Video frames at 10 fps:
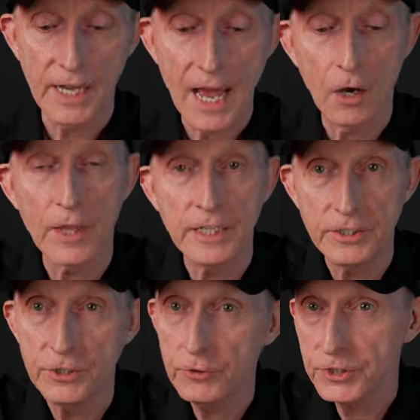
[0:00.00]
now they
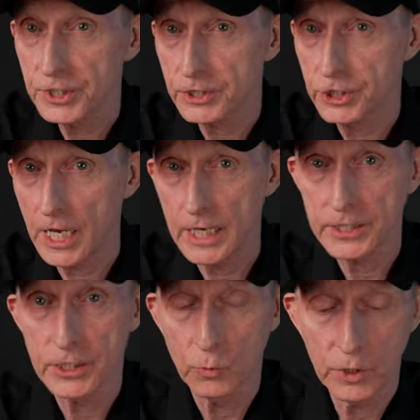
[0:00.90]
do
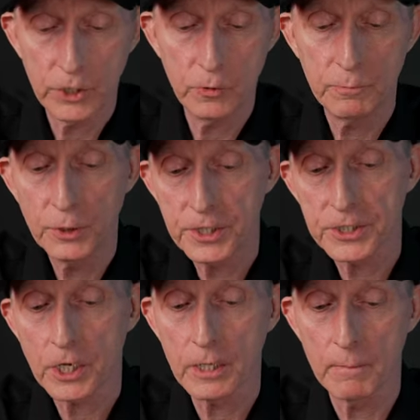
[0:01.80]
suggest that when you put
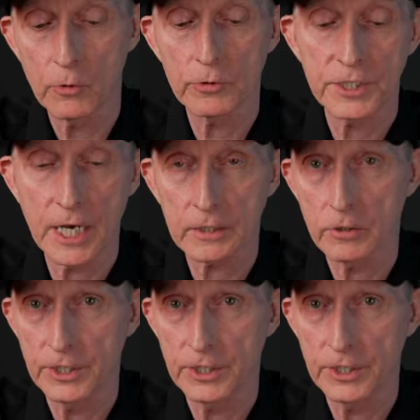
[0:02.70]
this on the motorcycle